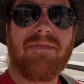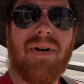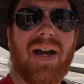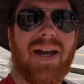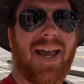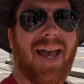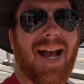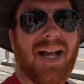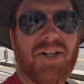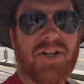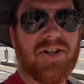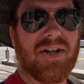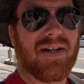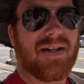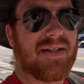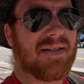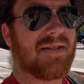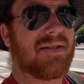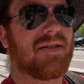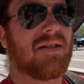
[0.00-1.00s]
by Hat
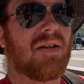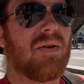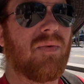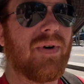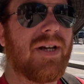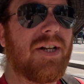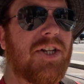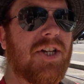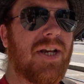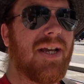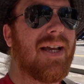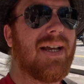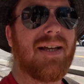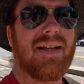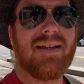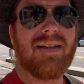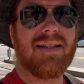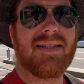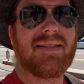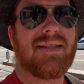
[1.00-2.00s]
Tricks, which
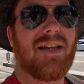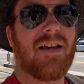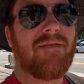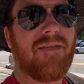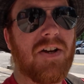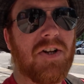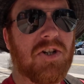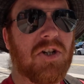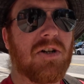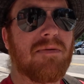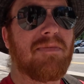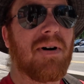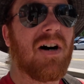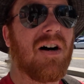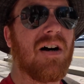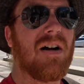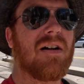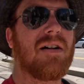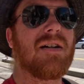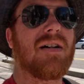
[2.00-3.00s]
is the official
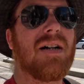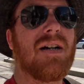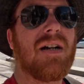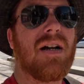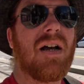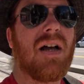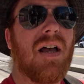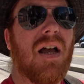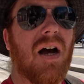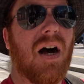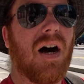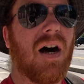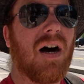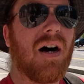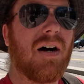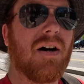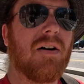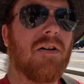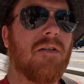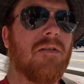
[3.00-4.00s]
bar
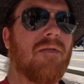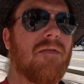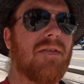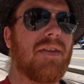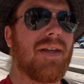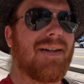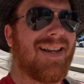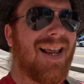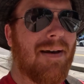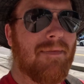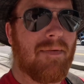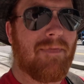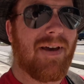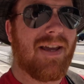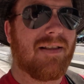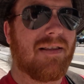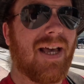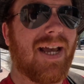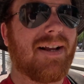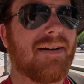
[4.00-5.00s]
of the Tampa
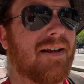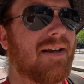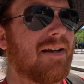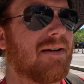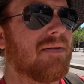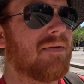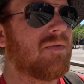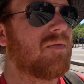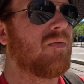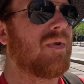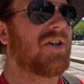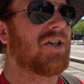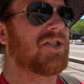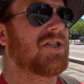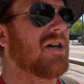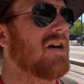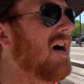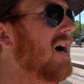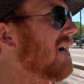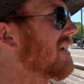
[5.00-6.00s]
Bay Lightning, which is
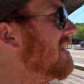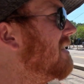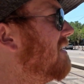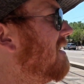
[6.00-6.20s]
our hockey